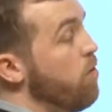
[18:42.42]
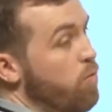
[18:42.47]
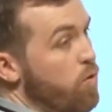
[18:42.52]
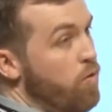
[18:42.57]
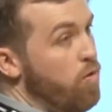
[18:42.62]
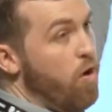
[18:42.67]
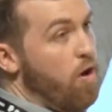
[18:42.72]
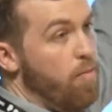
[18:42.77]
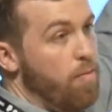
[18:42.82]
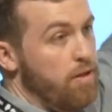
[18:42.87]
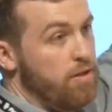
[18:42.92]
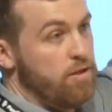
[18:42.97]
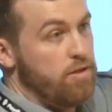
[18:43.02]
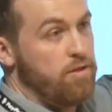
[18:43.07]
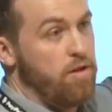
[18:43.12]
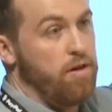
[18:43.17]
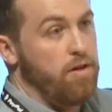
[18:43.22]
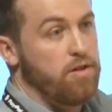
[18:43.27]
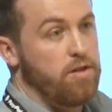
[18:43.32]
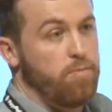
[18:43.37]
that WooCommerce
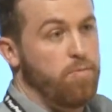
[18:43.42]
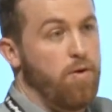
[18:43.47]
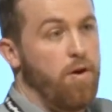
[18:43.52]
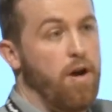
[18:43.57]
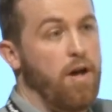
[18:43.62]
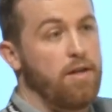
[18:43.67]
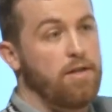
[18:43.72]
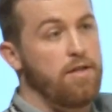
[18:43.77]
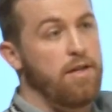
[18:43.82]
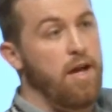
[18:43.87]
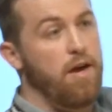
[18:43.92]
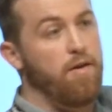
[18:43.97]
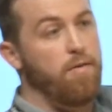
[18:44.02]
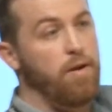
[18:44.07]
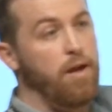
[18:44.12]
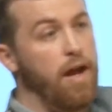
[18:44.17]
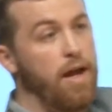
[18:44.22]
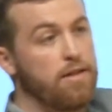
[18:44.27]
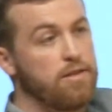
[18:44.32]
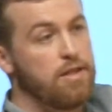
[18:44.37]
has got as a product now
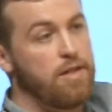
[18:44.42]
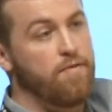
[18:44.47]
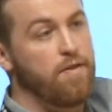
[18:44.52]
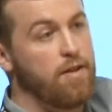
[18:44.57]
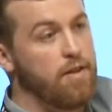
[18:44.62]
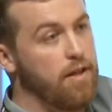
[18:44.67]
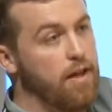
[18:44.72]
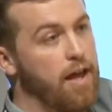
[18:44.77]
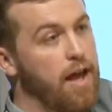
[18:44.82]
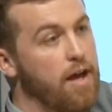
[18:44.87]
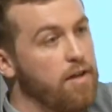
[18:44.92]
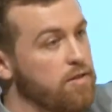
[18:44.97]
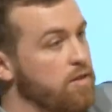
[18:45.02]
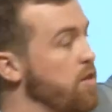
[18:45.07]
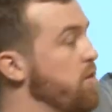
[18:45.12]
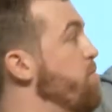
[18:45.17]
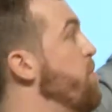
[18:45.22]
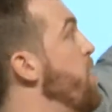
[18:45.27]
against everything else